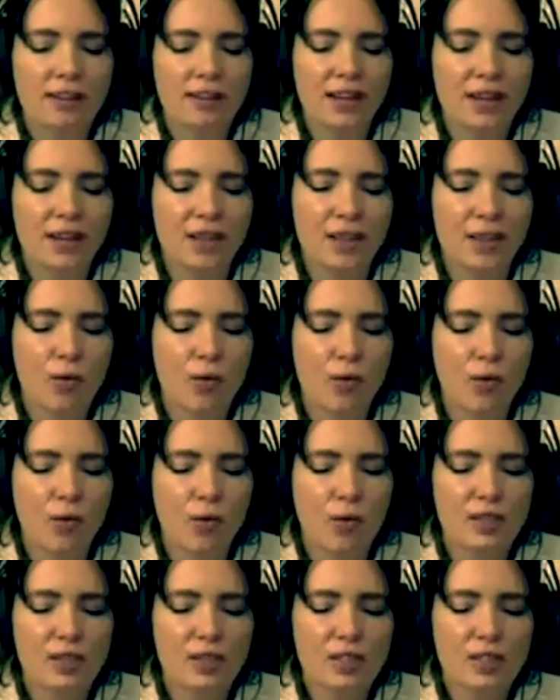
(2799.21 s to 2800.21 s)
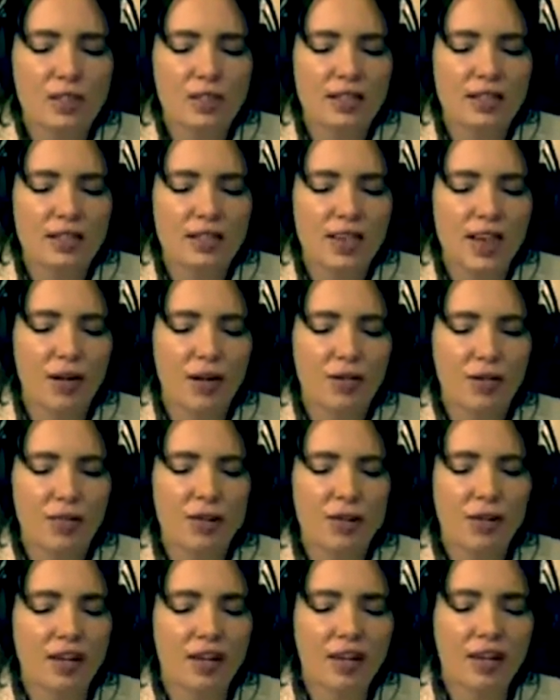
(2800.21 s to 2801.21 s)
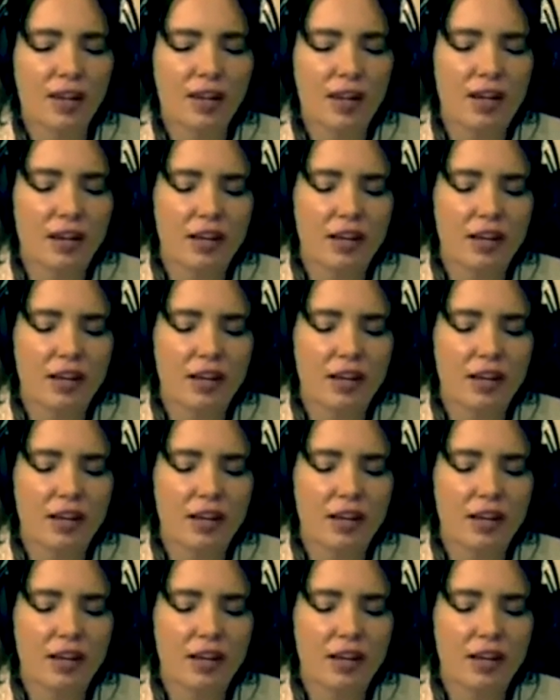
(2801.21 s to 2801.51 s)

our thoughts, our thinking,